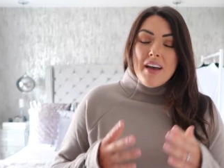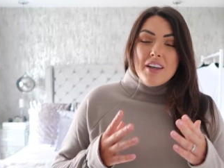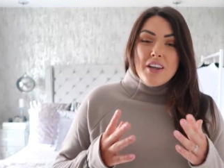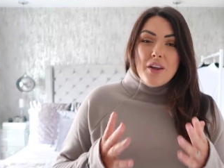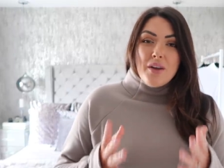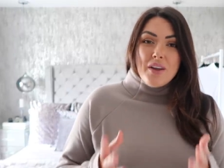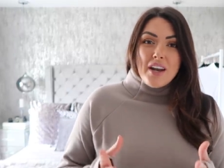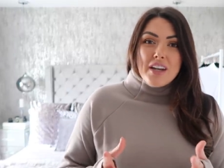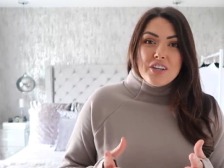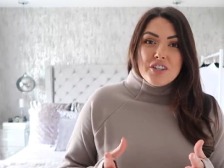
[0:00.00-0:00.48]

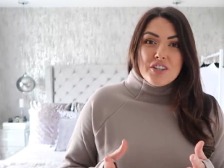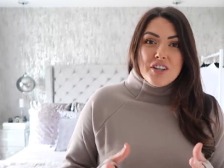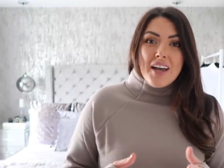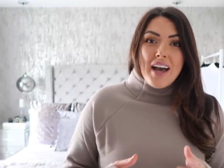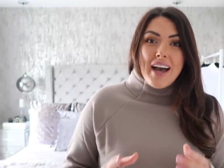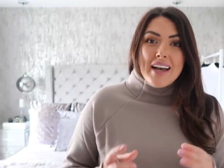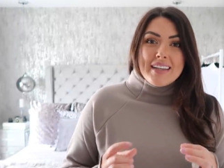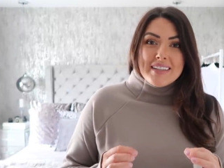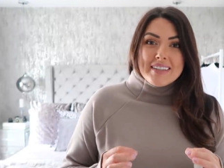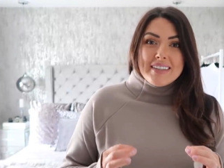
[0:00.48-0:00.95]
now initially
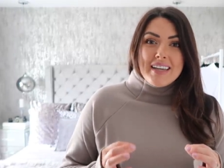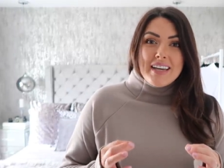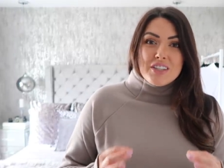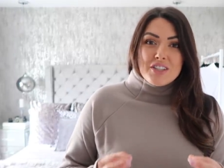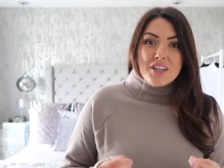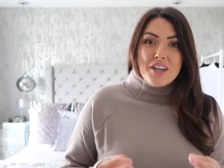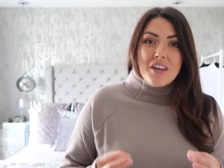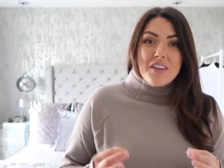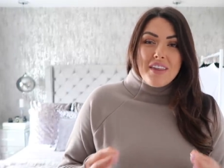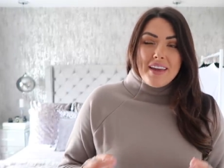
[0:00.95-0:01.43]
I did
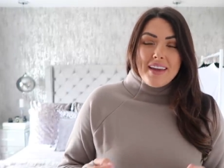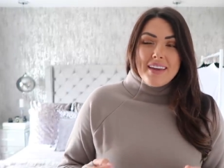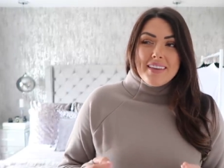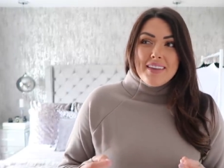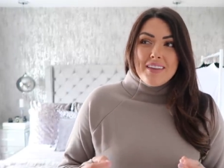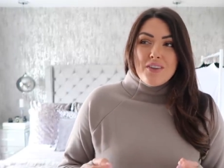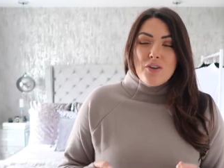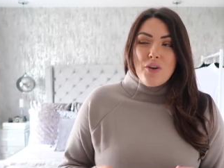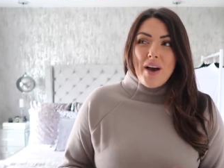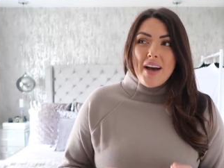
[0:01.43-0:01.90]
actually think
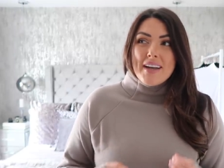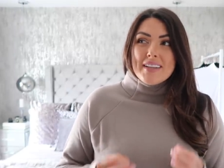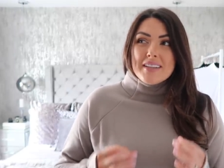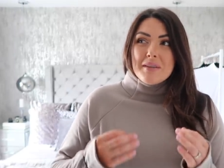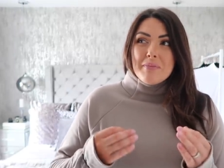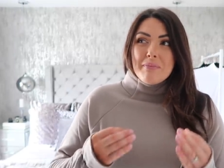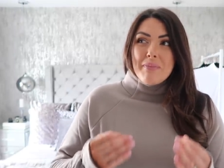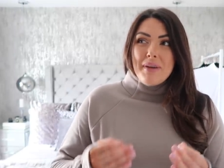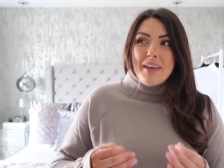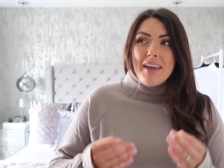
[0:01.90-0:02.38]
that you had
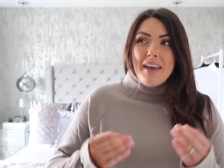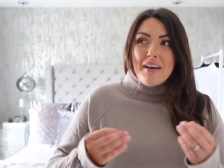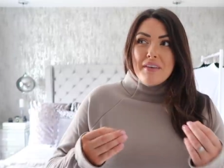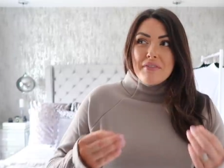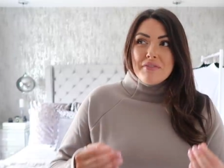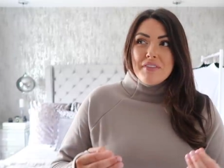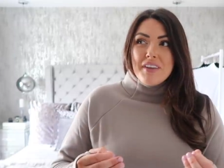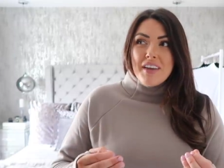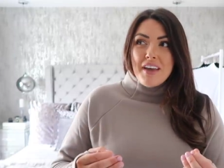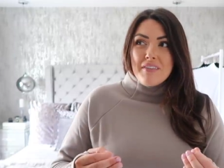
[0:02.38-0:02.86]
to pay a
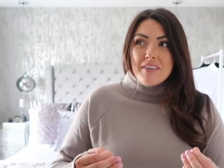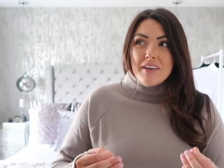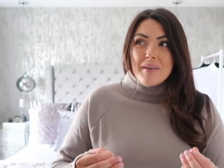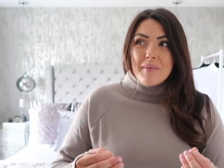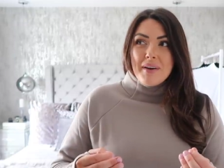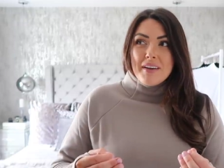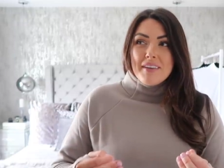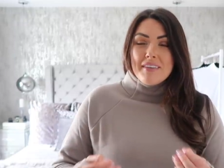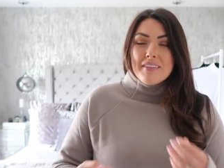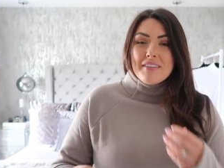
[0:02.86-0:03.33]
fee every
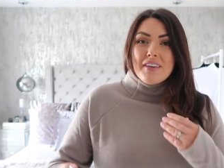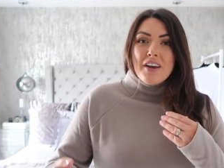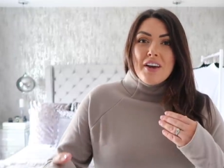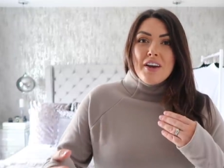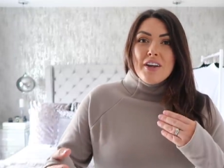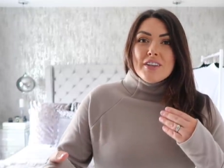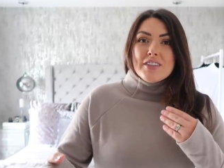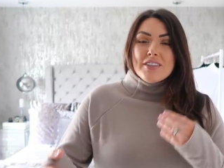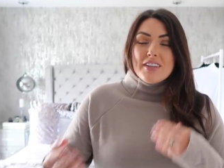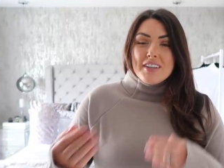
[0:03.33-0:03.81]
month
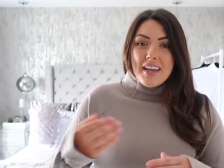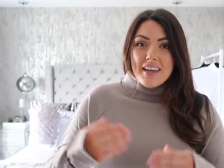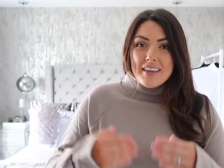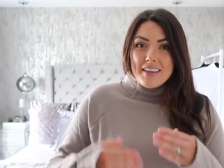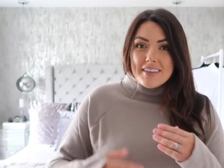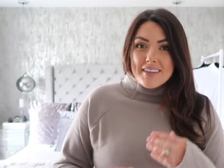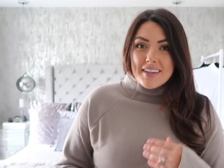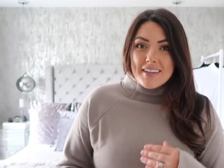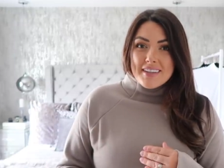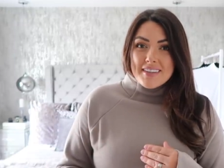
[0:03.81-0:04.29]
to get
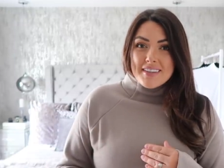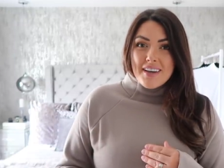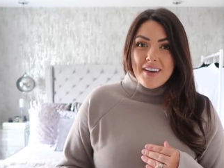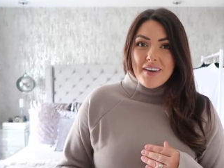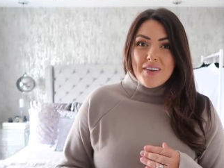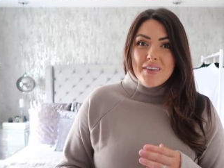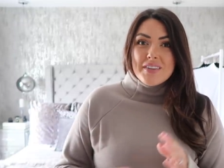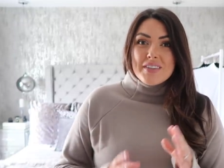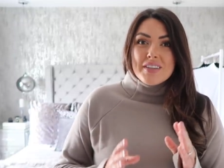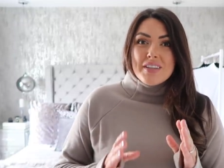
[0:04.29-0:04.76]
the
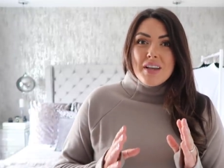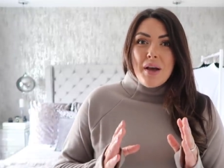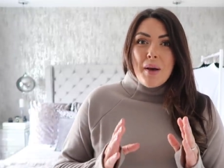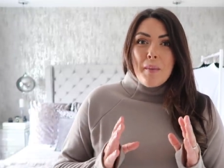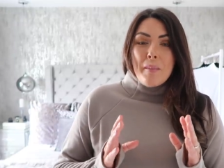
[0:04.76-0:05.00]
discounts,